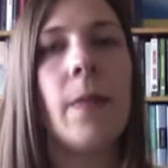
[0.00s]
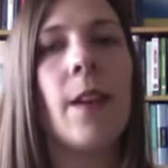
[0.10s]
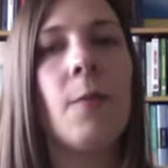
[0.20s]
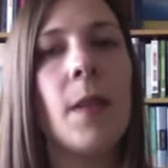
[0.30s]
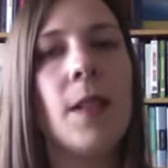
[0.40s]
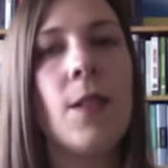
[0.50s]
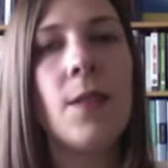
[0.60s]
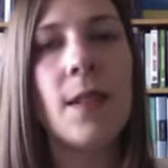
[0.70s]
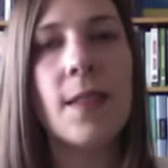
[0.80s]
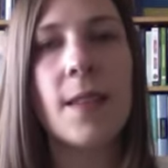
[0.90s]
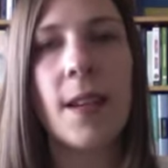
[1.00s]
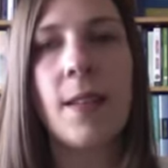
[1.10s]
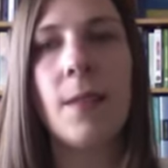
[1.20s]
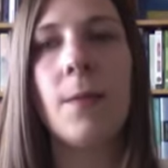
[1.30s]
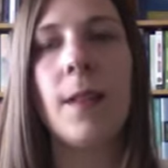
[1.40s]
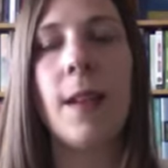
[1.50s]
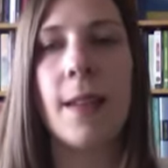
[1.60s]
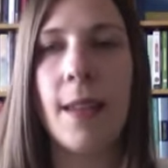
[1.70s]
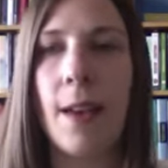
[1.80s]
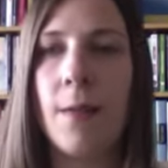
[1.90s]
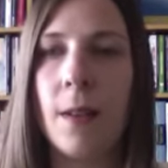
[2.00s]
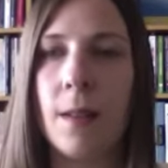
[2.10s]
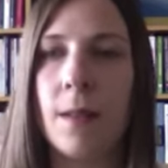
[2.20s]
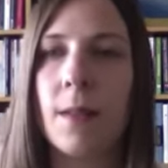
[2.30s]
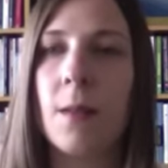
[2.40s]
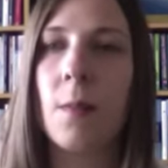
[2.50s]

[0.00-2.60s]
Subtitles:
have been used extensively as evidence